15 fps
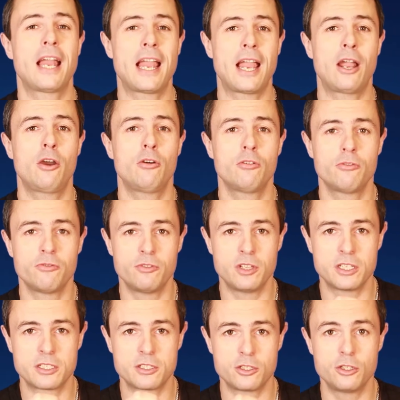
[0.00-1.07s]
how
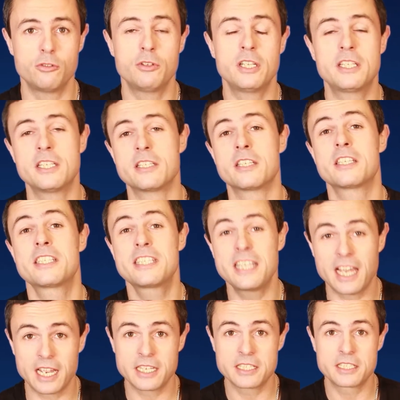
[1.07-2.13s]
this unit is
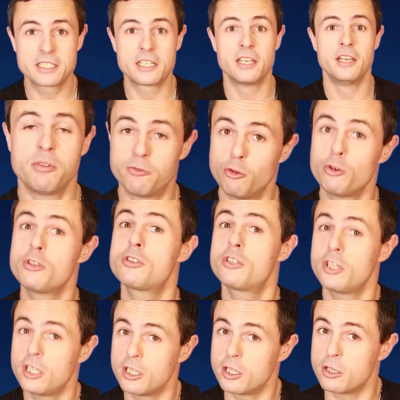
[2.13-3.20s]
assessed before you
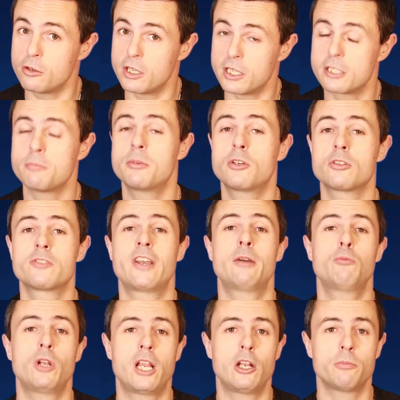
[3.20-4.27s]
study the unit, because that
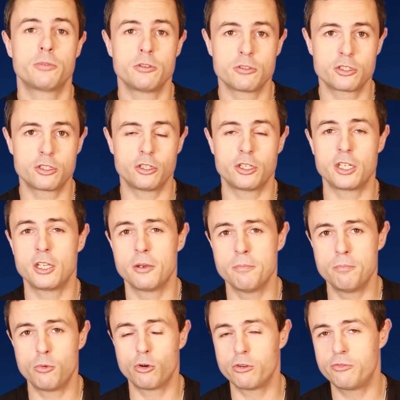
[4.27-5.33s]
will help you study
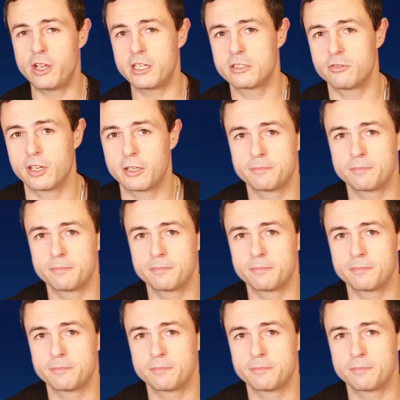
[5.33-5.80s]
more effectively.